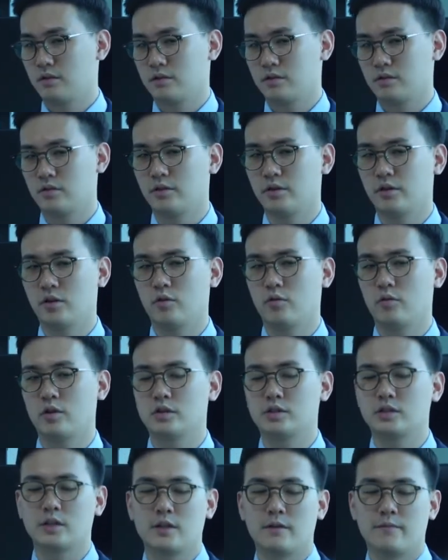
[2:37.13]
So in other
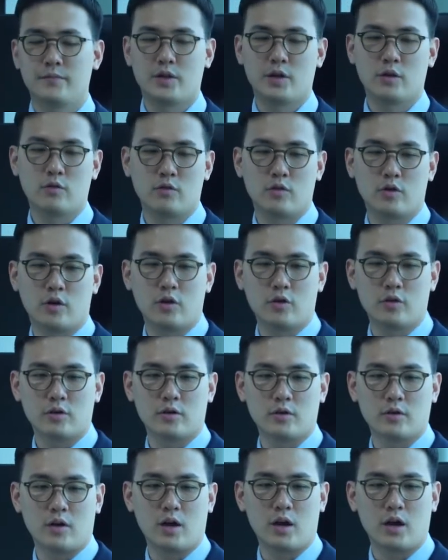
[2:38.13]
words, they will go
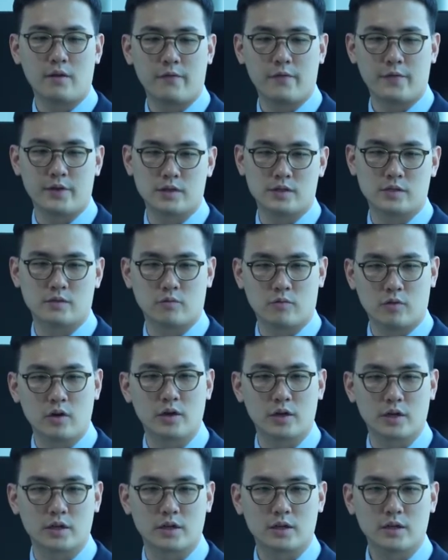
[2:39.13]
to office to
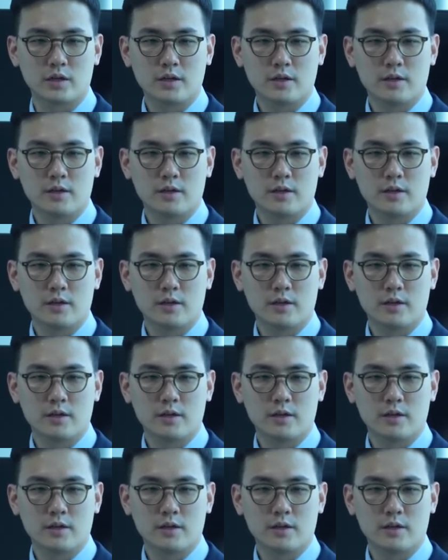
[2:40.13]
work,